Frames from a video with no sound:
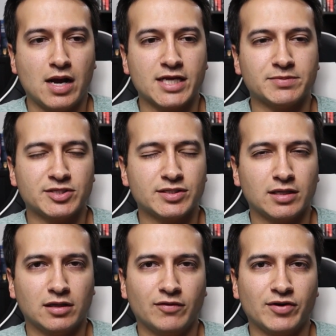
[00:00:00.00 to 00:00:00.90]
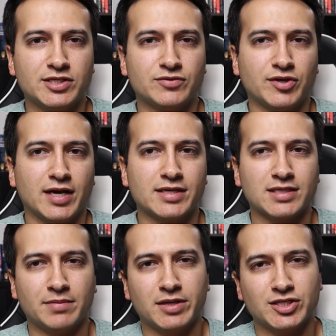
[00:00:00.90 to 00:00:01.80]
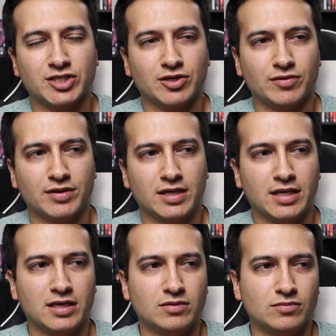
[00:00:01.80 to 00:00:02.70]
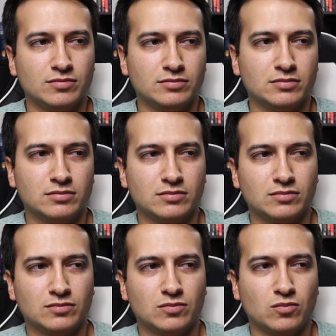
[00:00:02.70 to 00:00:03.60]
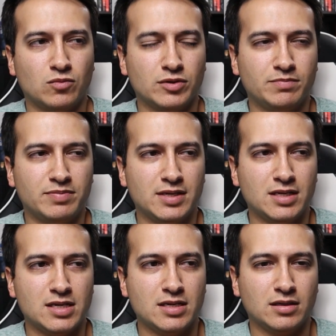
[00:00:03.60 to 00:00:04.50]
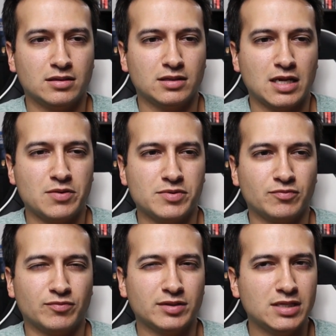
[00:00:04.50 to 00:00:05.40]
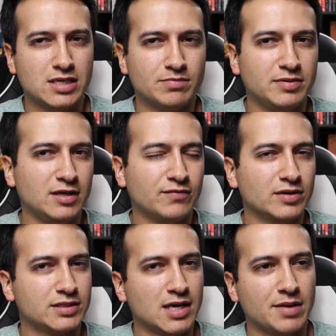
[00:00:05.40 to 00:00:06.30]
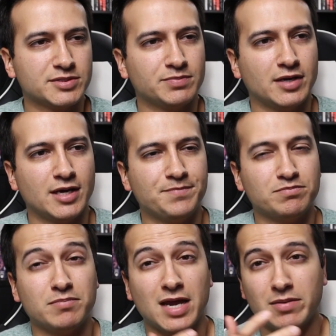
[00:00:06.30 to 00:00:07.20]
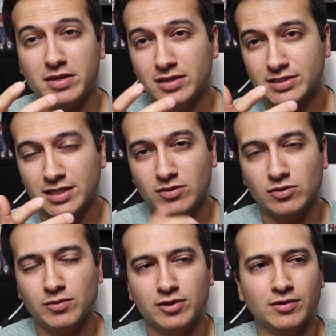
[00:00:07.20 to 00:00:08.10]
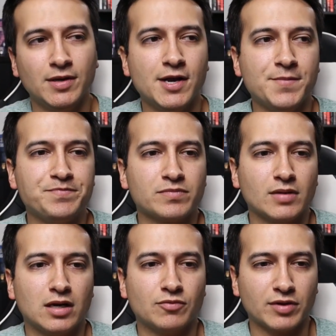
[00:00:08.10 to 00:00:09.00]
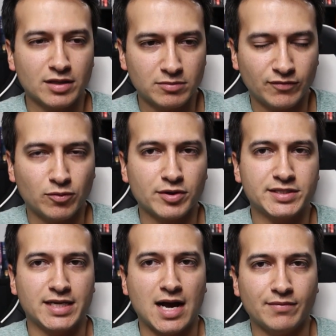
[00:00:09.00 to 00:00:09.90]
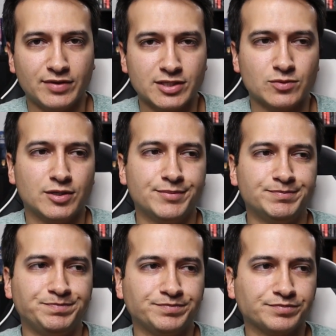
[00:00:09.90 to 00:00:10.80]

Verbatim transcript: As much as I love Rage of Dragons, I'm not sure that it would be, it would really compete for the top spot. Maybe the sequel will. Rhythm of War is the obvious one.